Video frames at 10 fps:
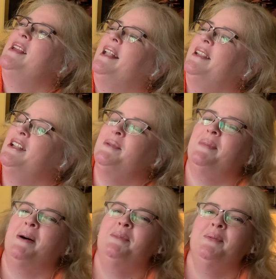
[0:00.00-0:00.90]
that little
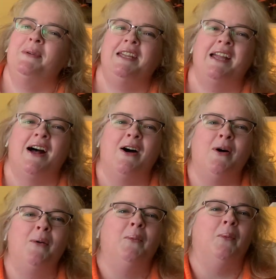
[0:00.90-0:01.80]
bumblebee
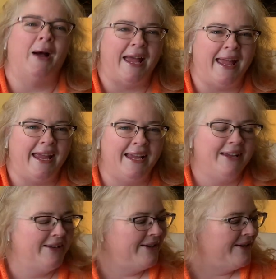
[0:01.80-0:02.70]
away.
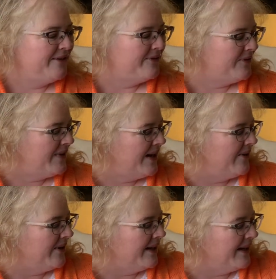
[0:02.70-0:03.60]

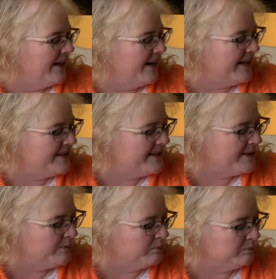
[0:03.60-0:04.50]
Very nice.